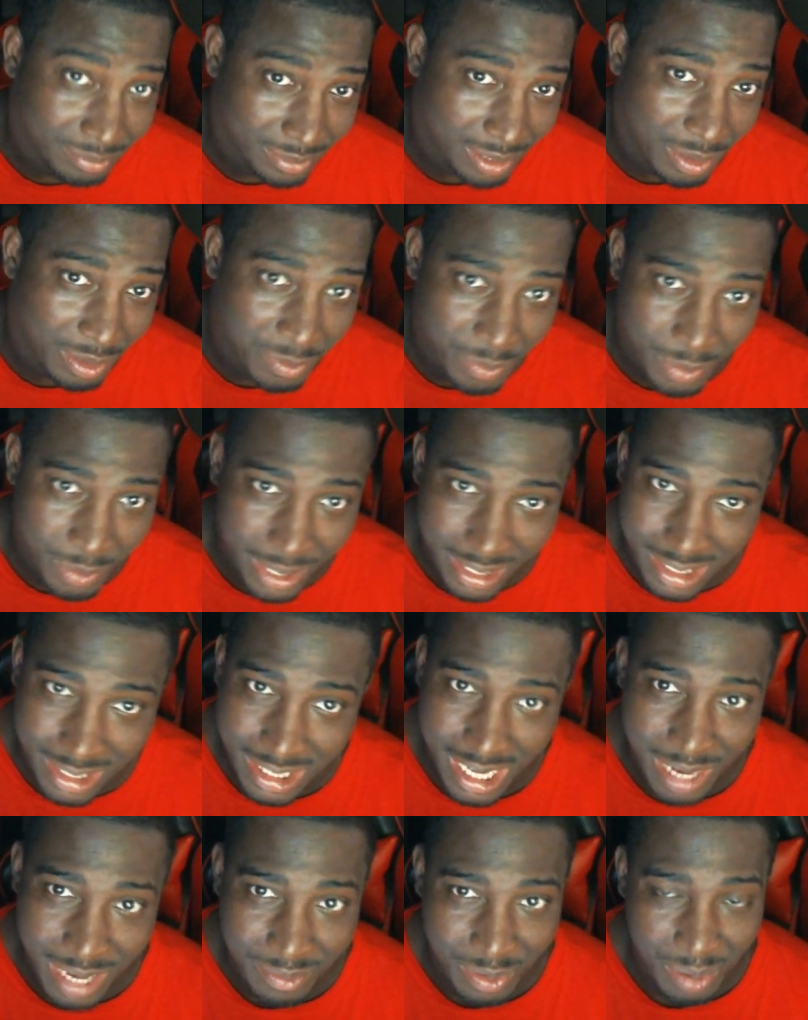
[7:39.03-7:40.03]
Hopefully, we get to
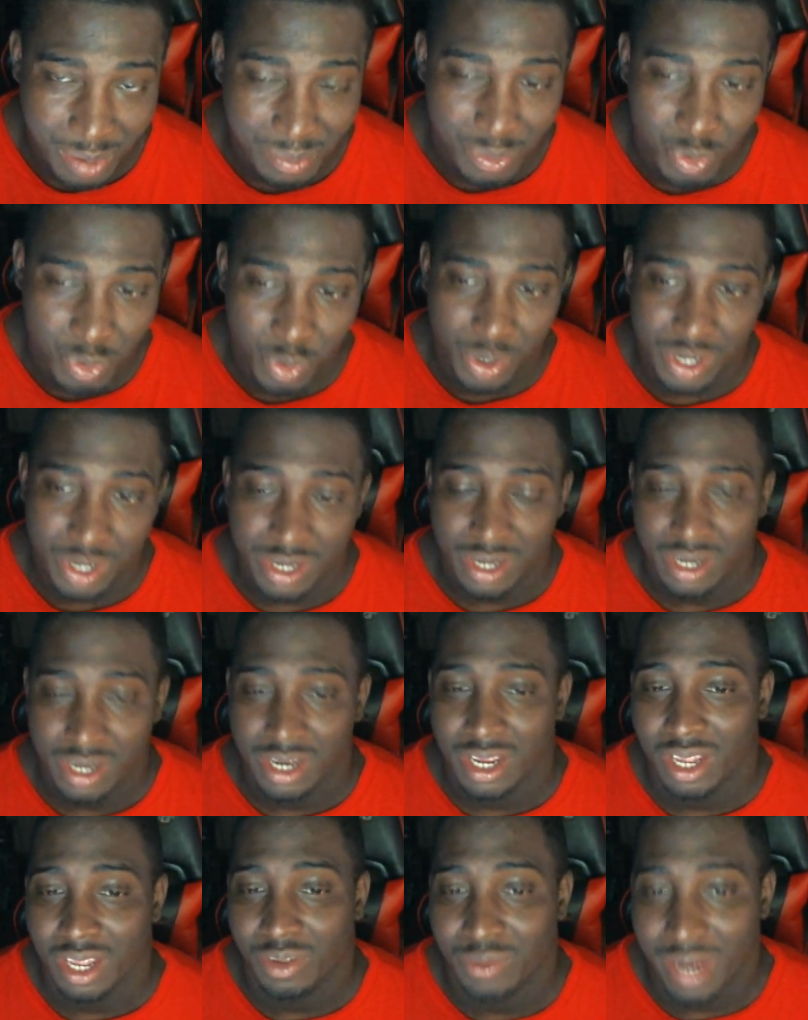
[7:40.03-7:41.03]
save up more
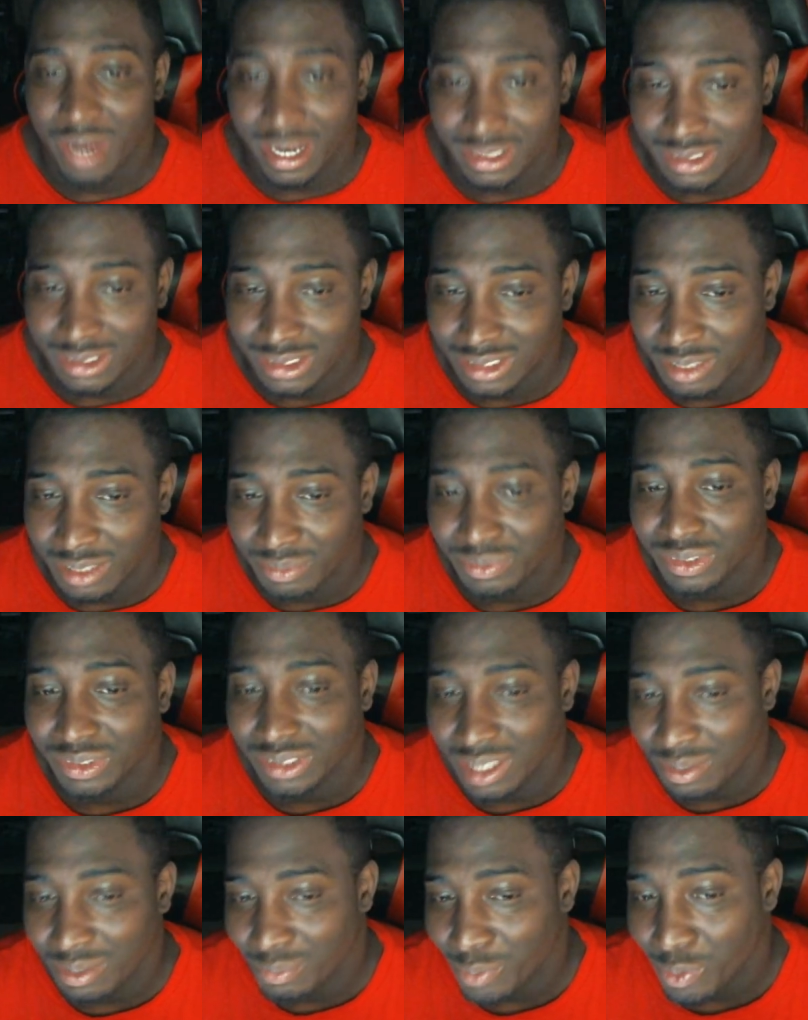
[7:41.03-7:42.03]
and we actually summon for
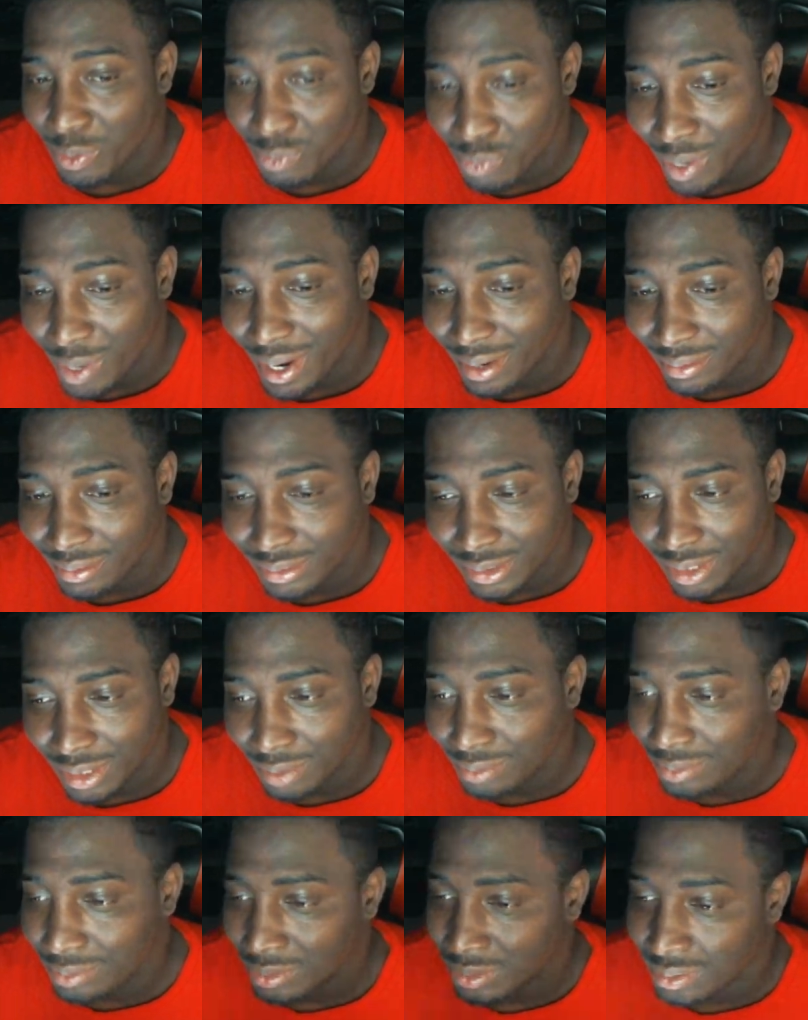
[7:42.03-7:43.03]
something worthwhile.
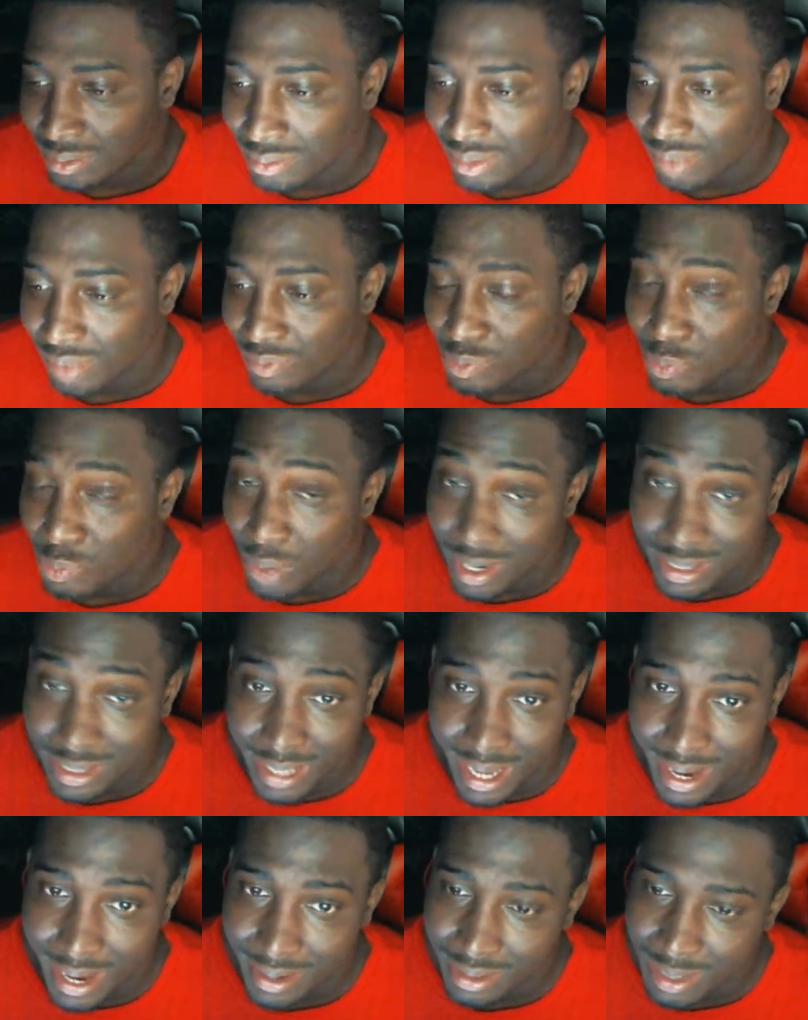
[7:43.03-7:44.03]
So if you want
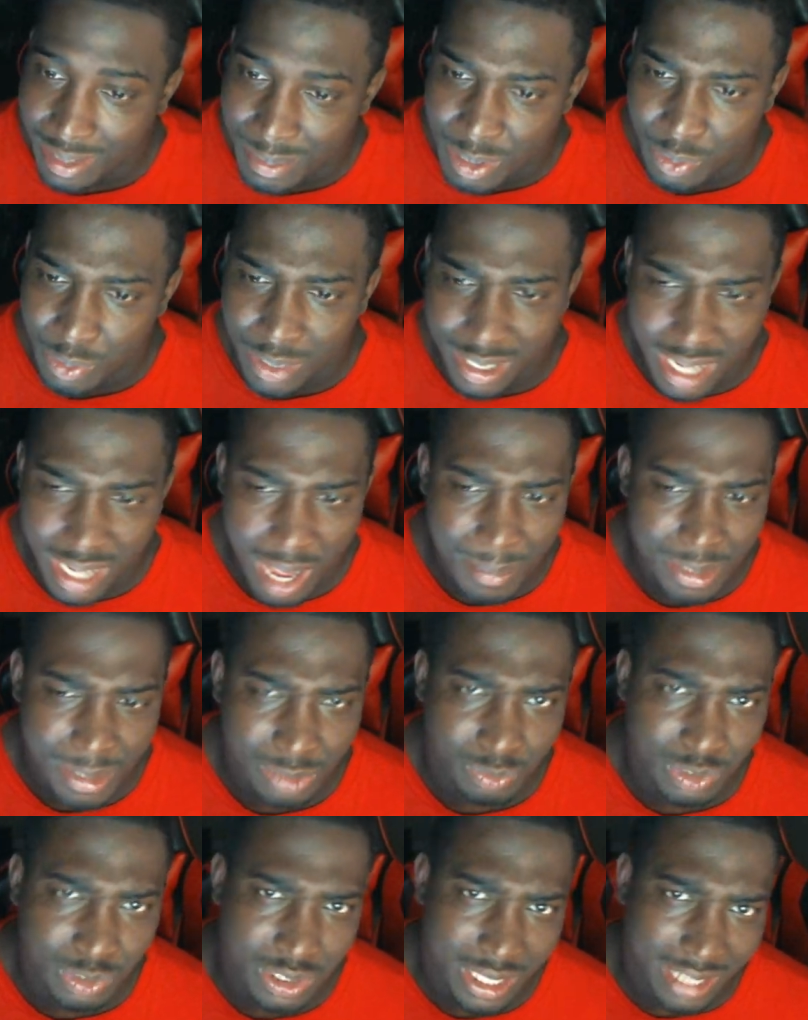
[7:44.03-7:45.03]
that, let me know in the comments
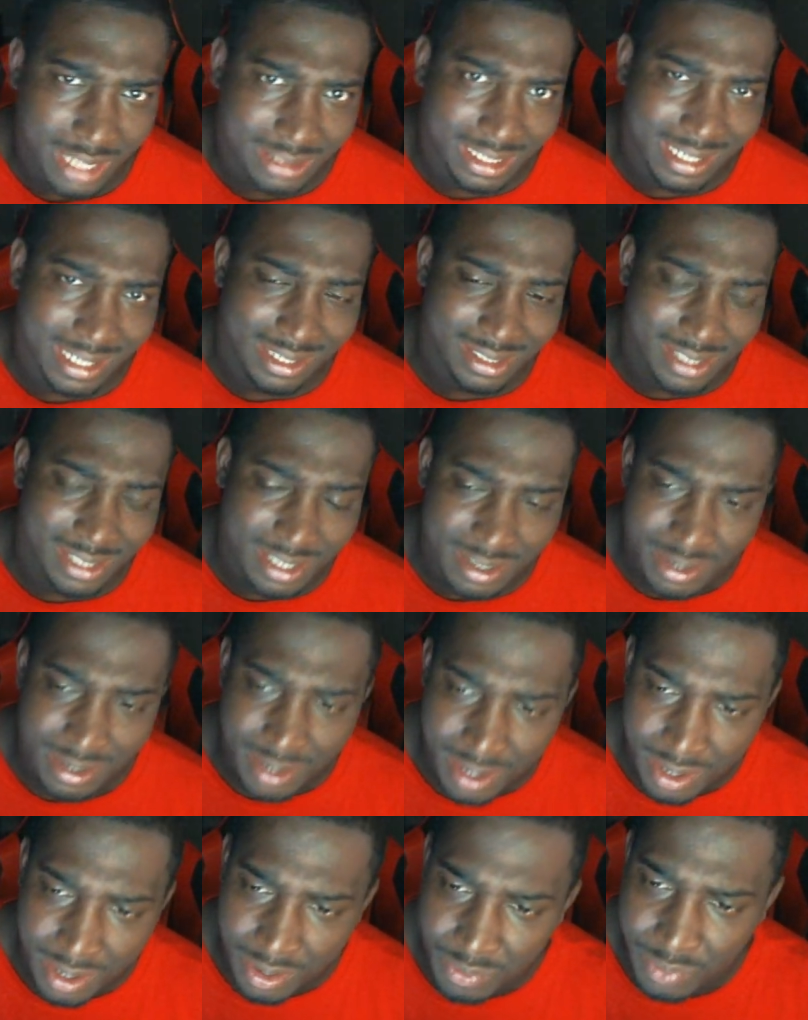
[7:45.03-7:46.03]
what you guys like to see
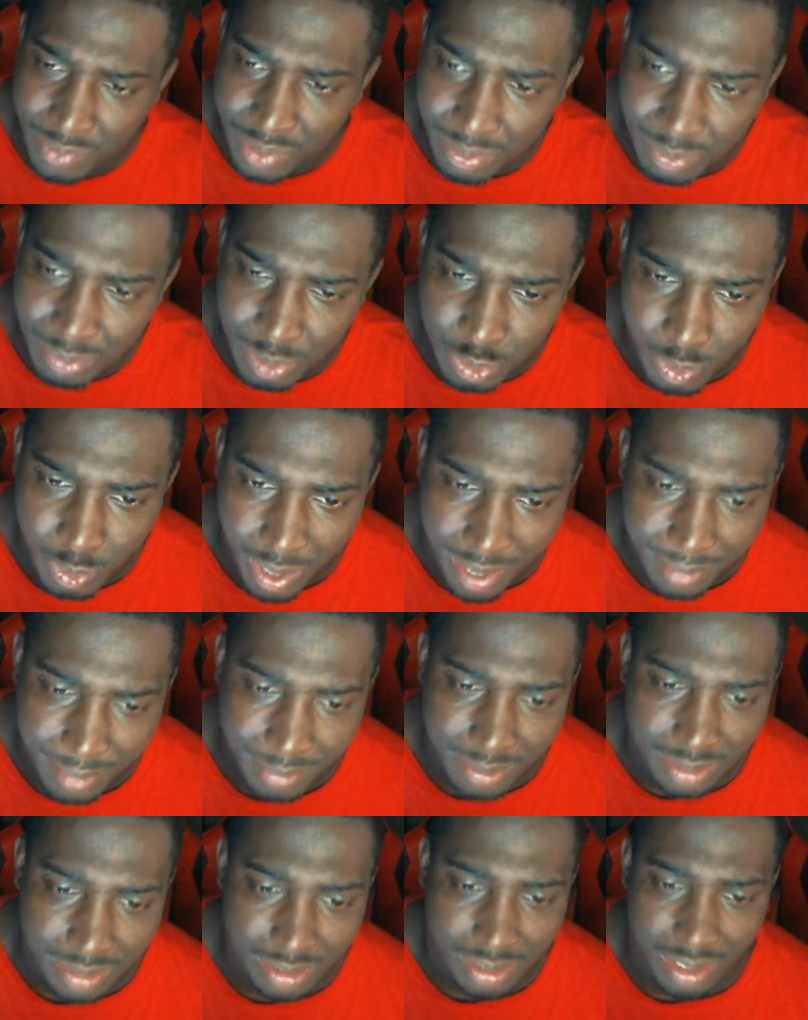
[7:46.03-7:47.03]
for them to drop.
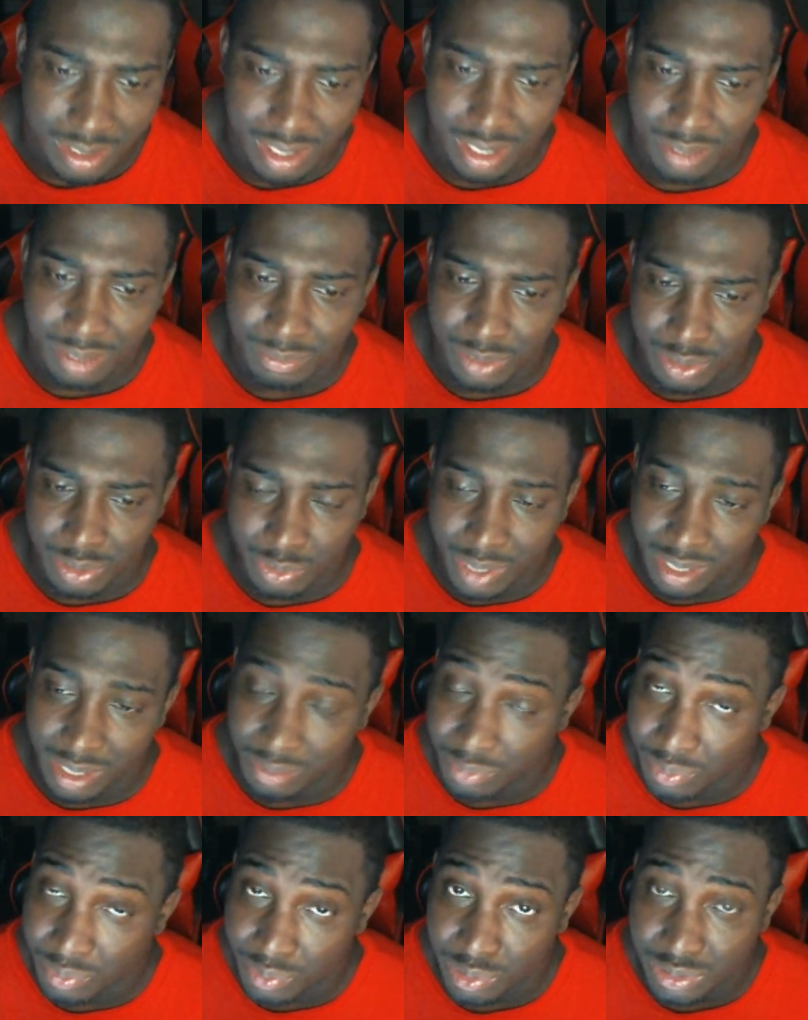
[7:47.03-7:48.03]
Um, they do have the
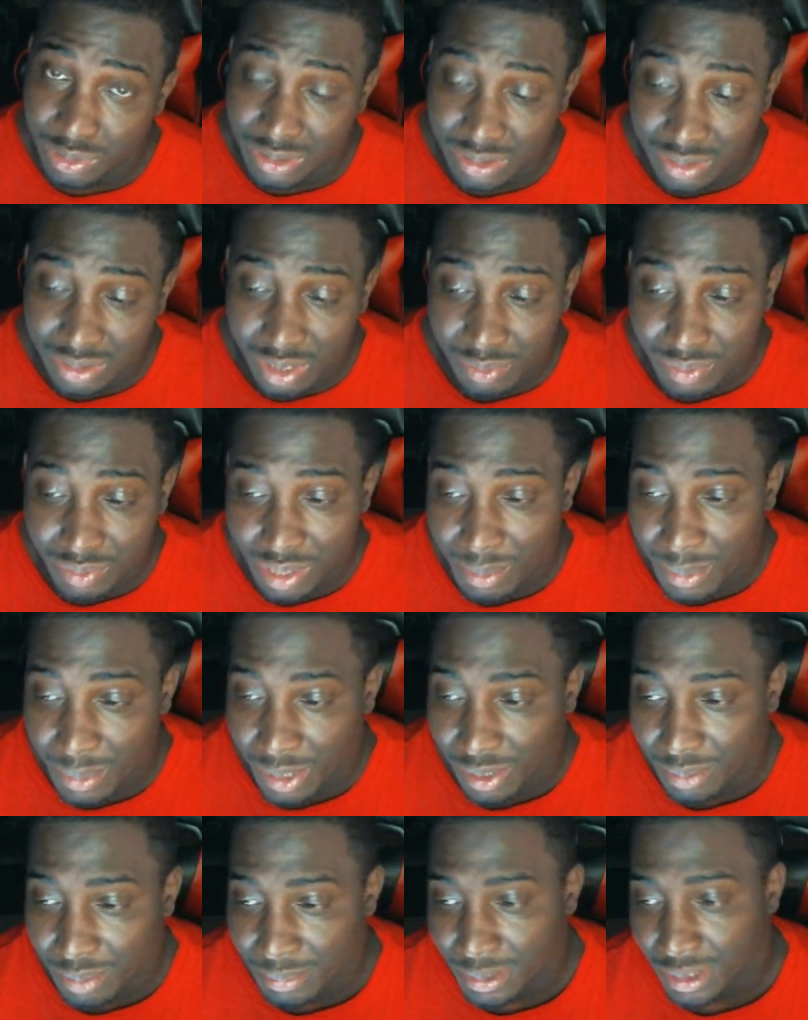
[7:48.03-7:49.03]
reveals and stuff coming
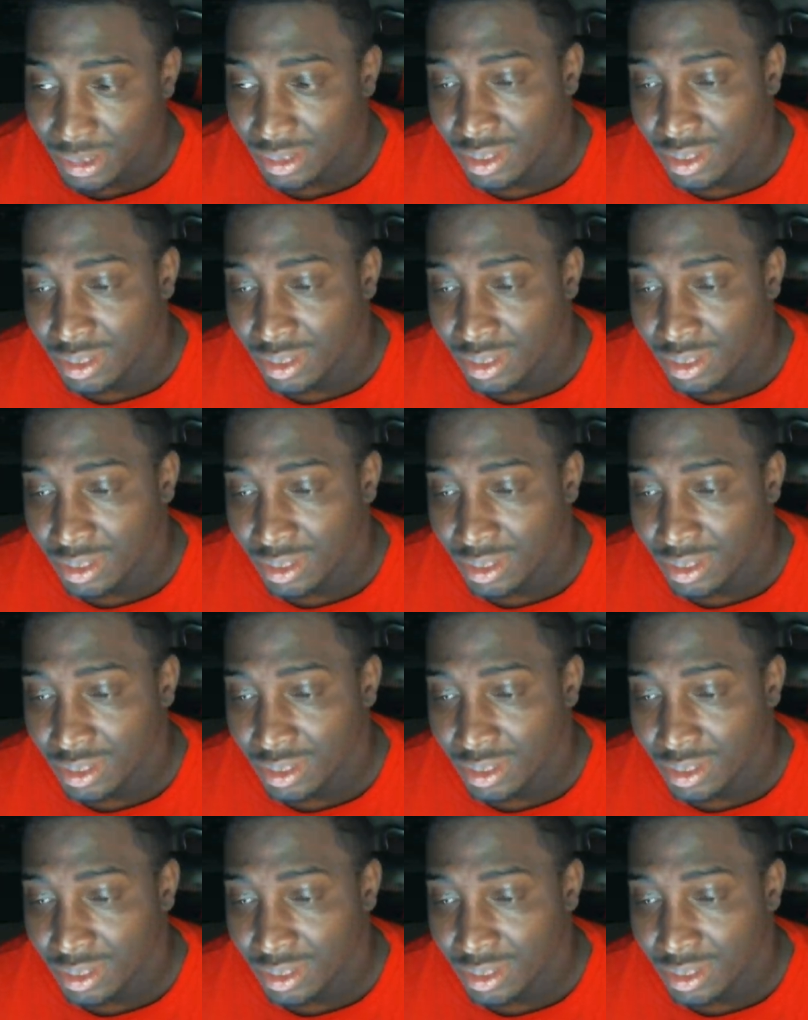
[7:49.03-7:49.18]
up.